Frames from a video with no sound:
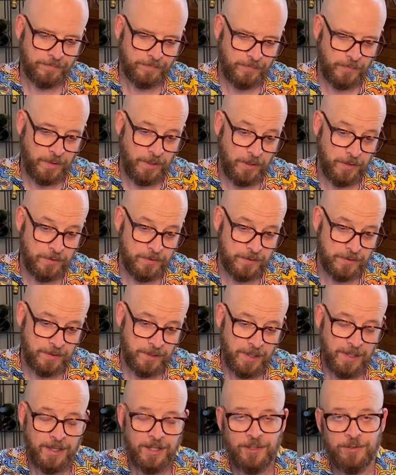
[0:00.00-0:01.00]
There's
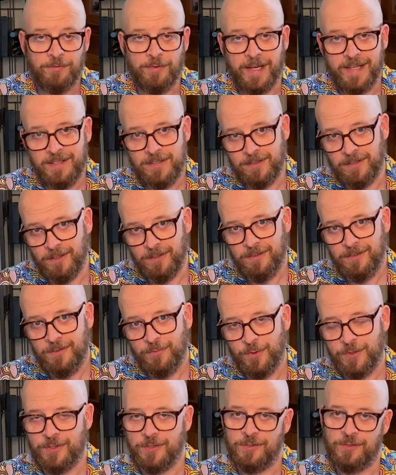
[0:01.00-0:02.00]
Weizen,
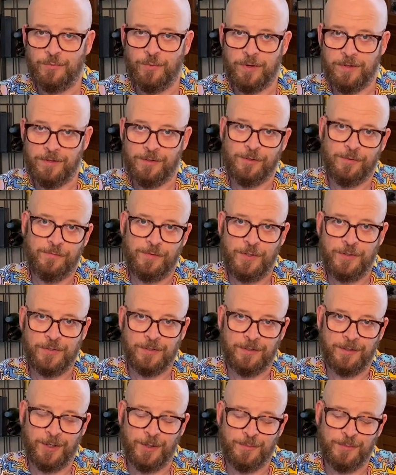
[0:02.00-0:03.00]
which is where the
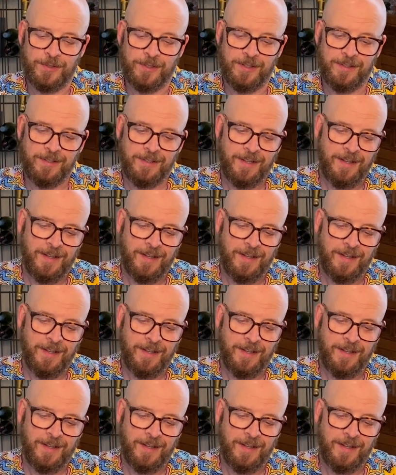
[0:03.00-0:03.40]
confusion comes in,